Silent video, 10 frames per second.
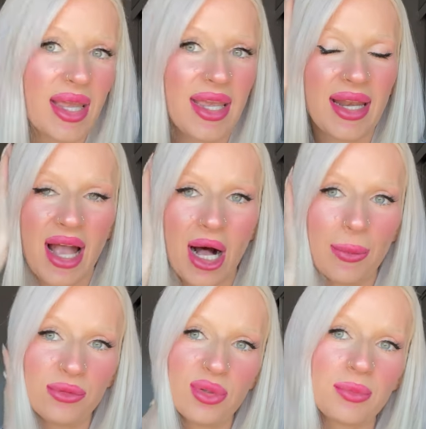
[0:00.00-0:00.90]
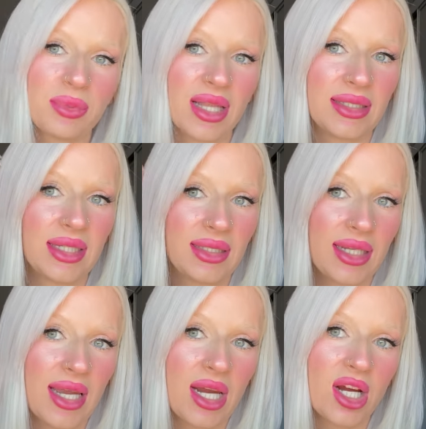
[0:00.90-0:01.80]
It helps with blending the
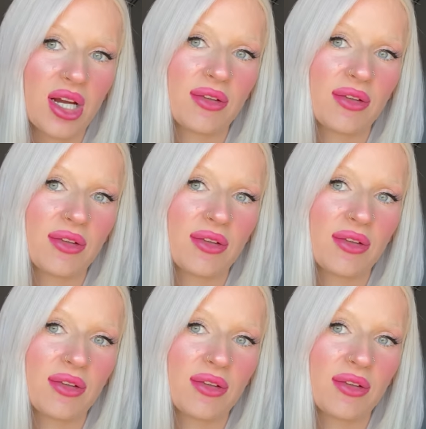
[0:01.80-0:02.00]
hair.